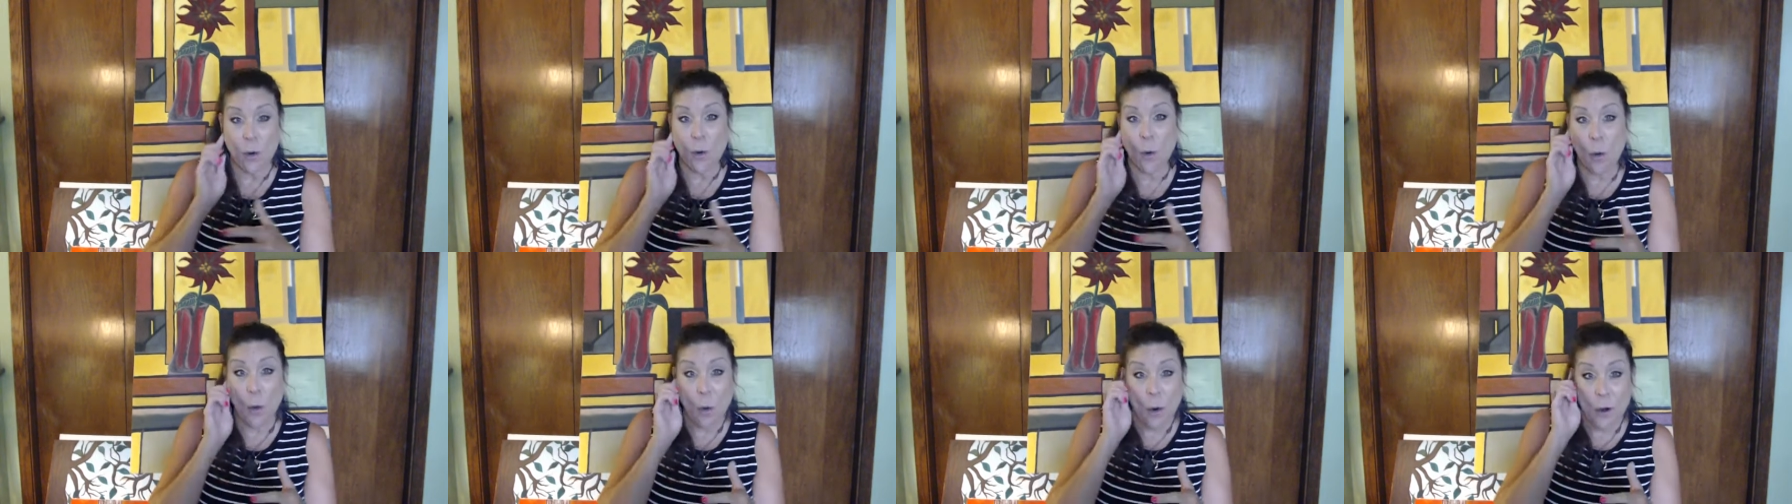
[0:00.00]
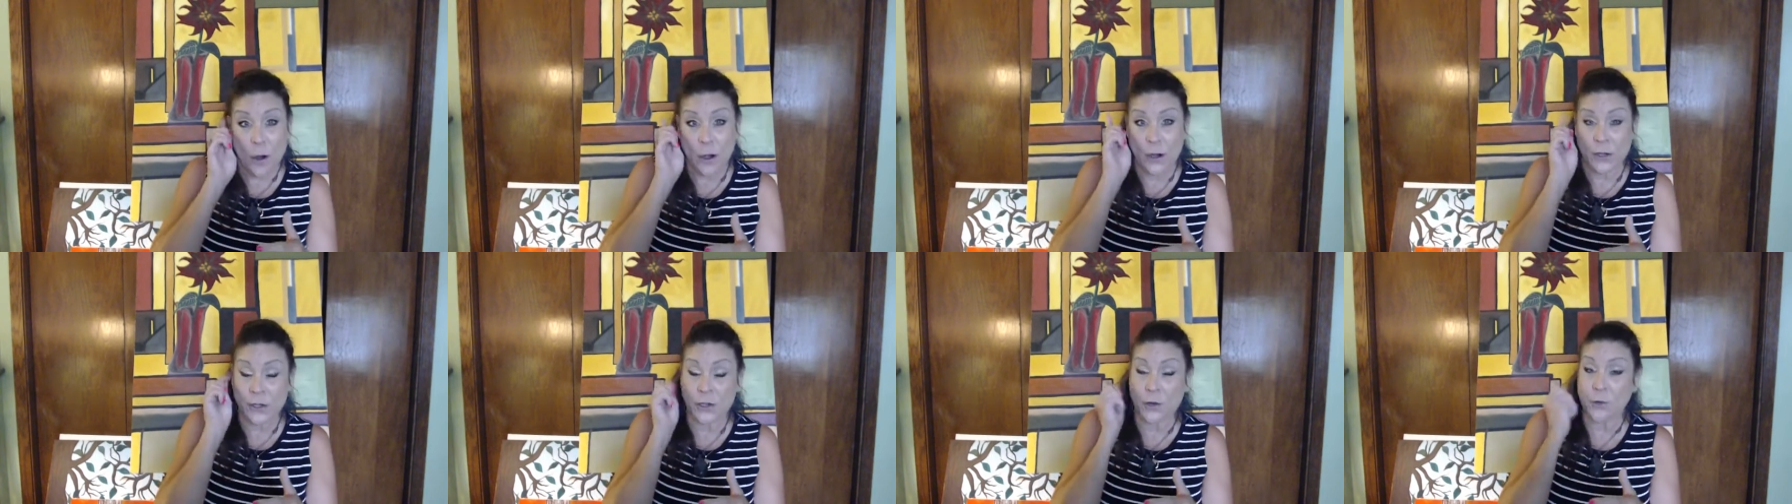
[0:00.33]

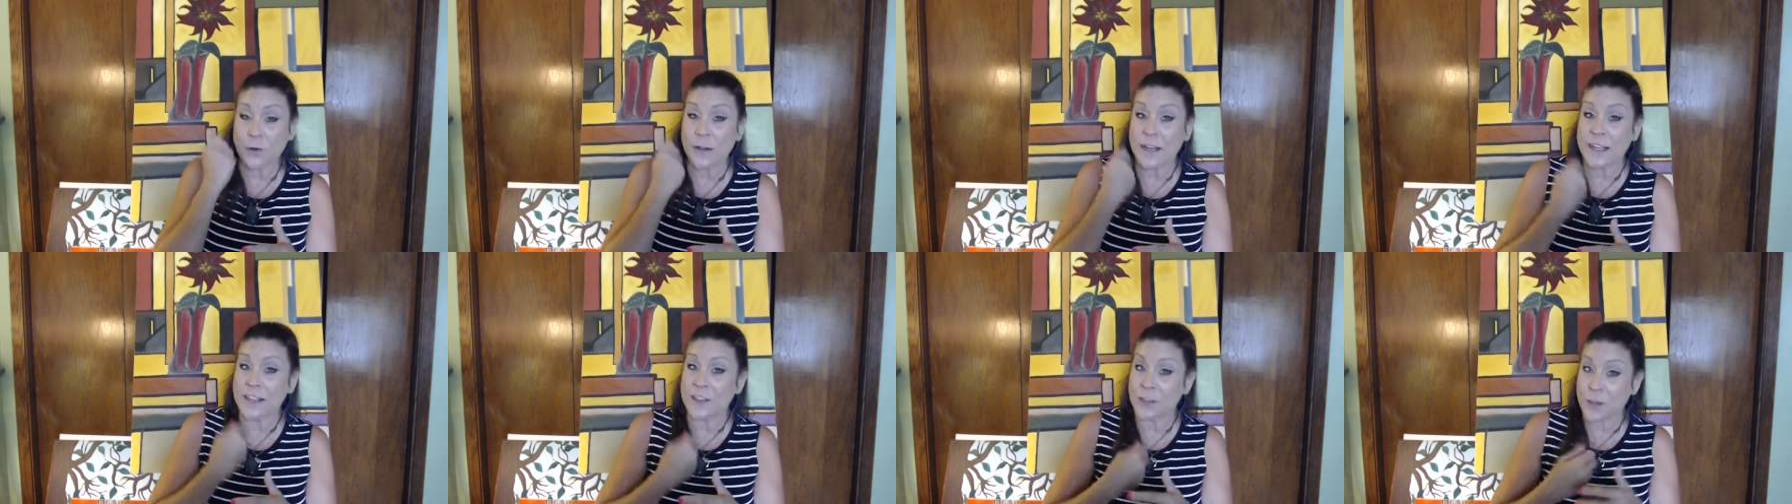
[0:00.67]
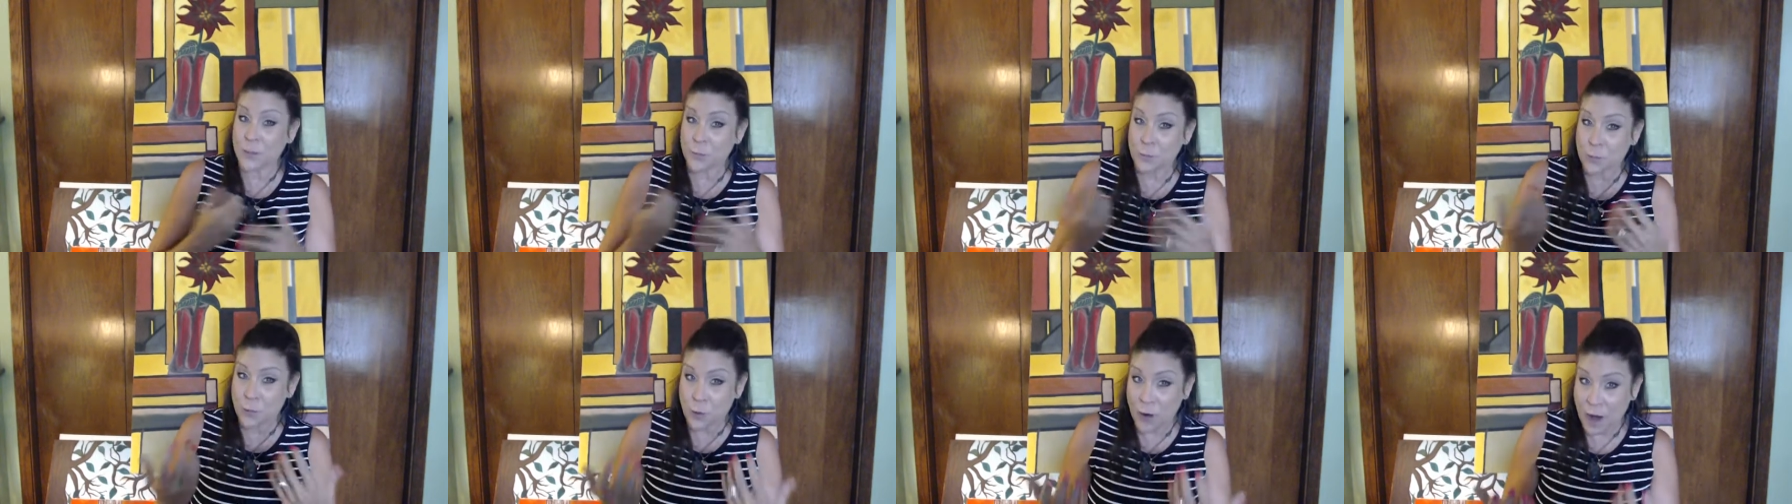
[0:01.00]
or you're in the
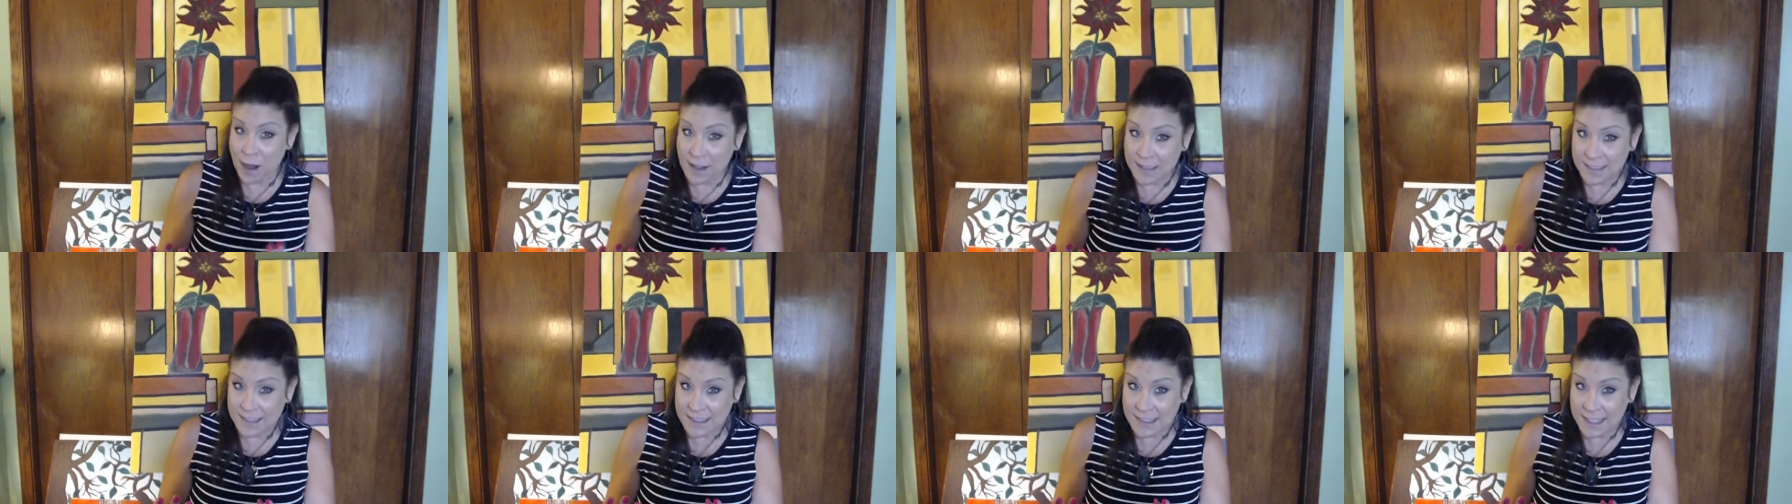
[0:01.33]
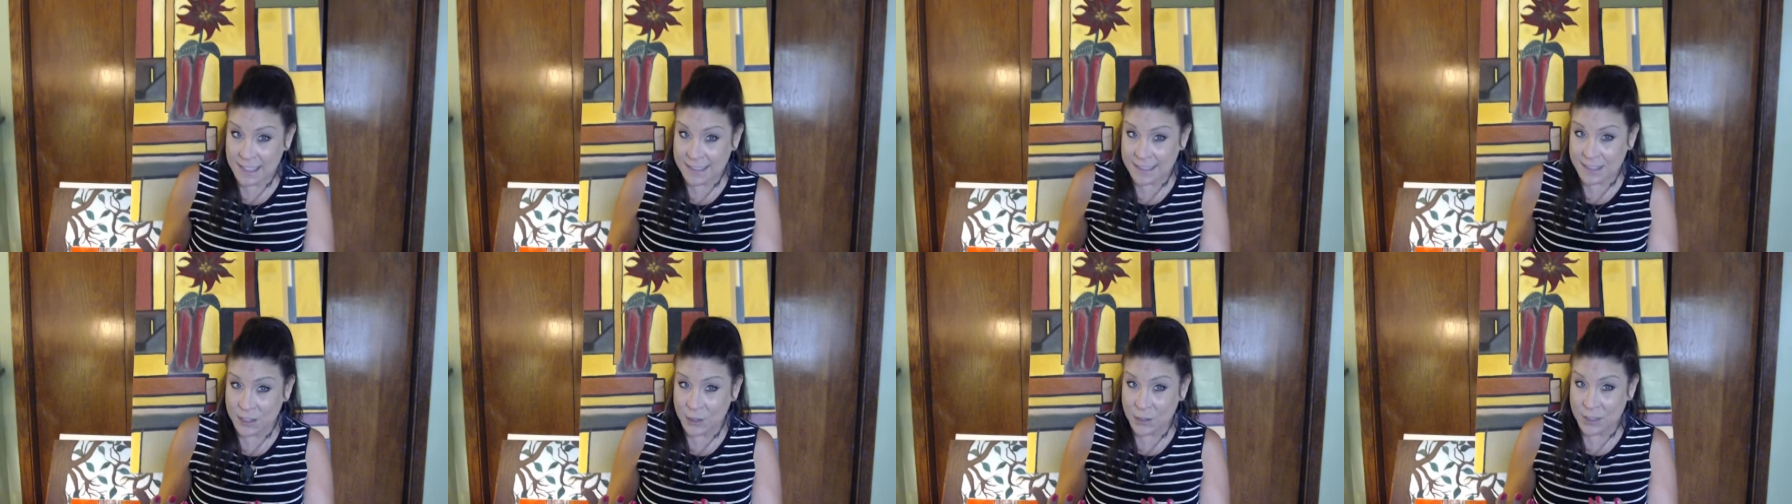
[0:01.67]

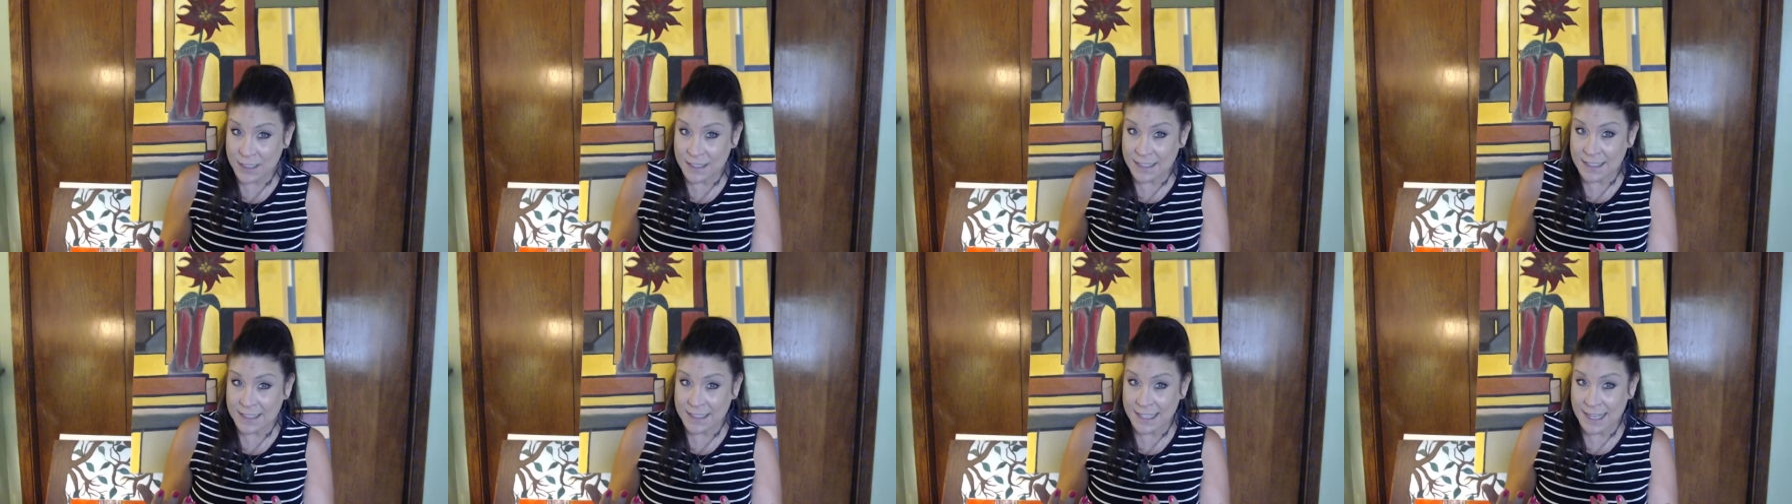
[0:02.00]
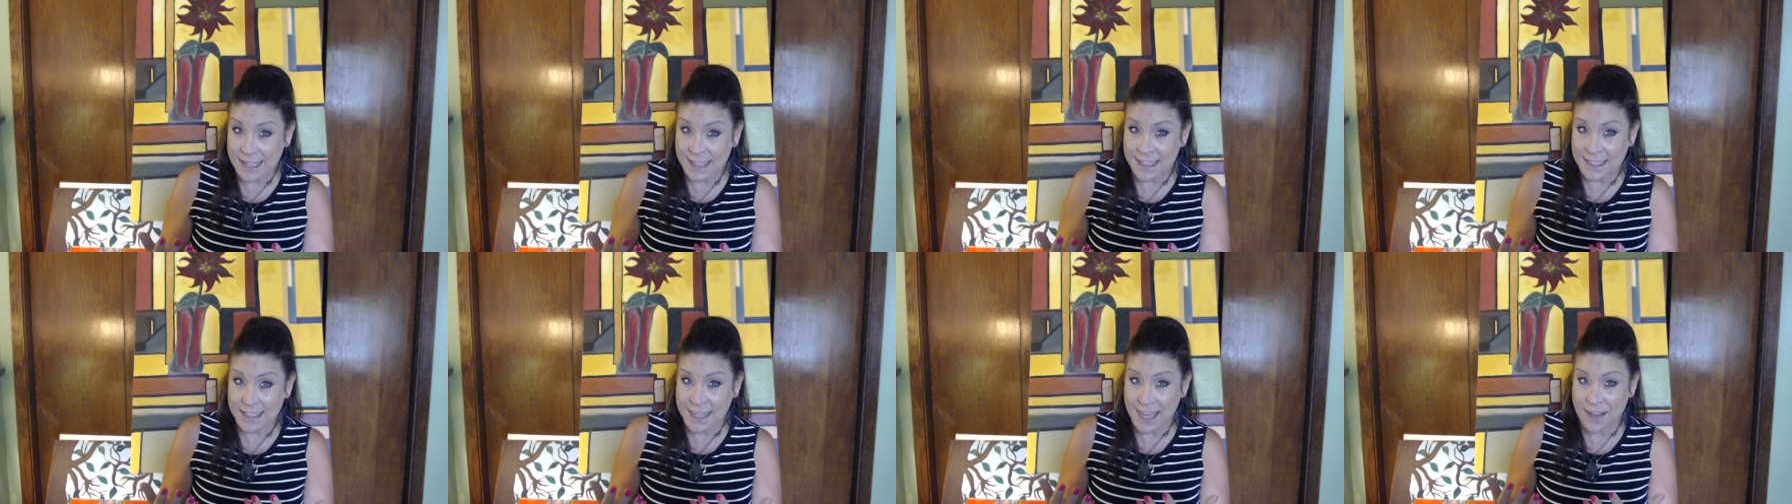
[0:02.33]
process during the
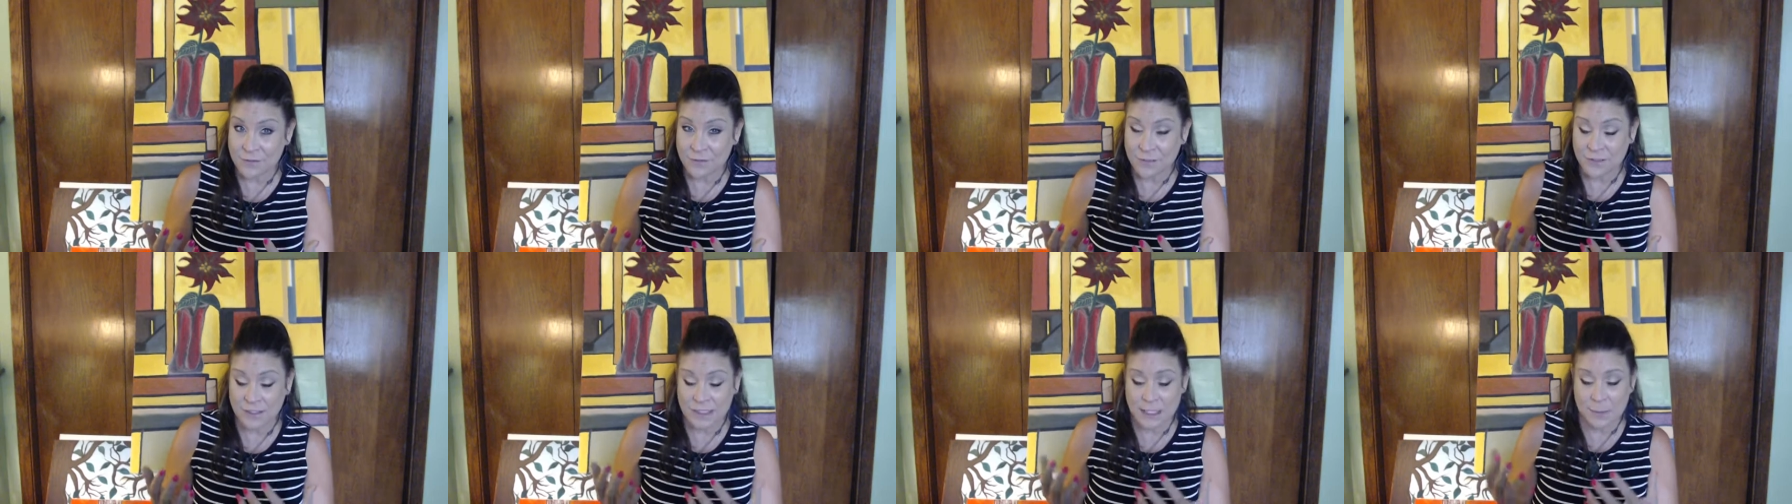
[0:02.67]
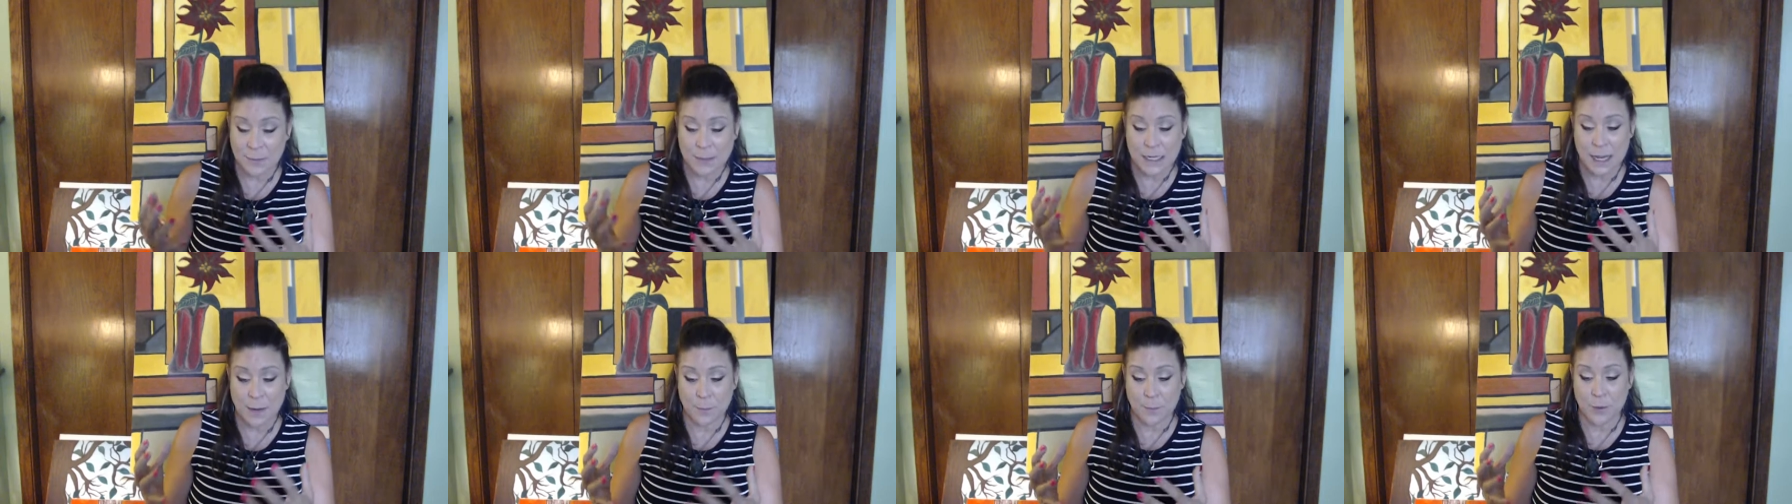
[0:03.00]
second half of
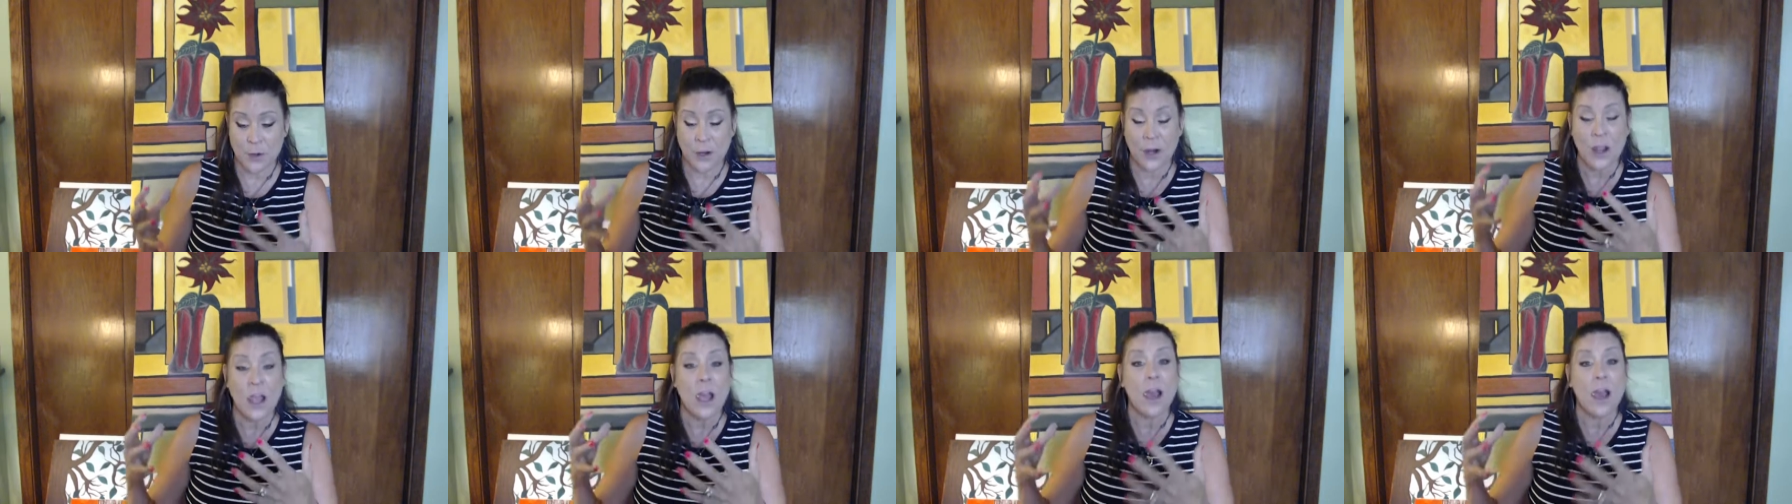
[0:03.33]
September